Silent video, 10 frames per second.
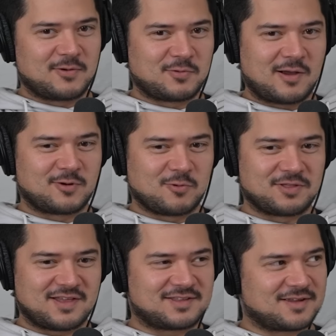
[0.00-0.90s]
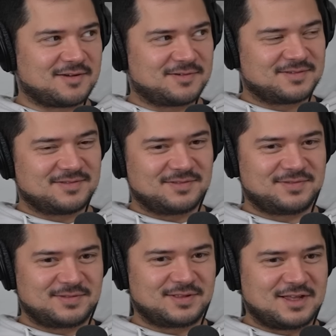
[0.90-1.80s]
would I would want that to go.
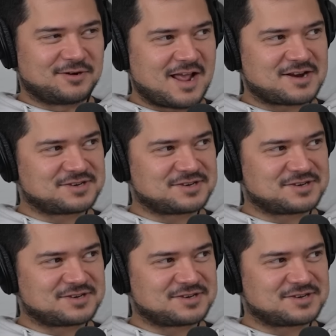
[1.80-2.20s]
I think